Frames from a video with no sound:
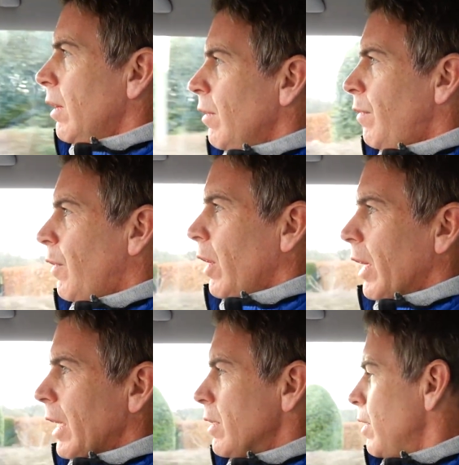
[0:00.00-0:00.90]
fight
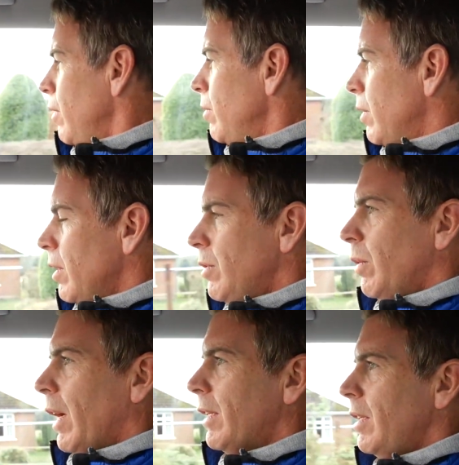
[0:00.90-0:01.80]
against those
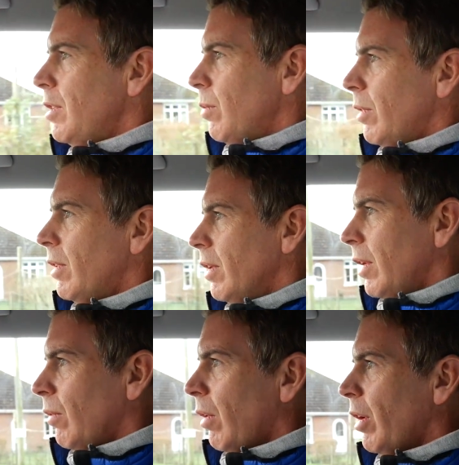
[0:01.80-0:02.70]
Ducatis with
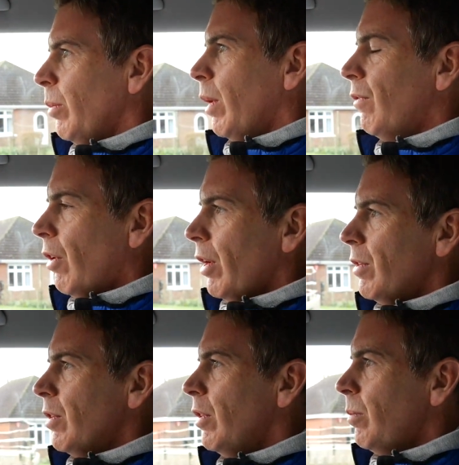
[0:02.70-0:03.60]
little lightweight riders
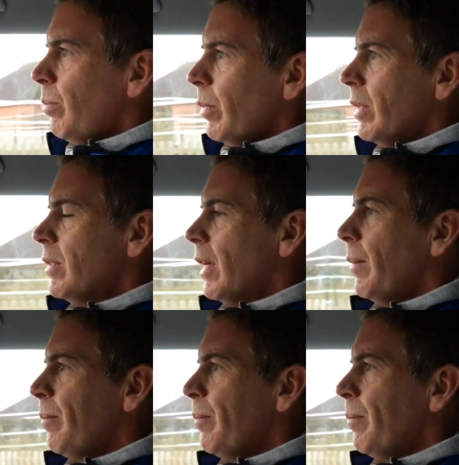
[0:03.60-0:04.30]
on them. But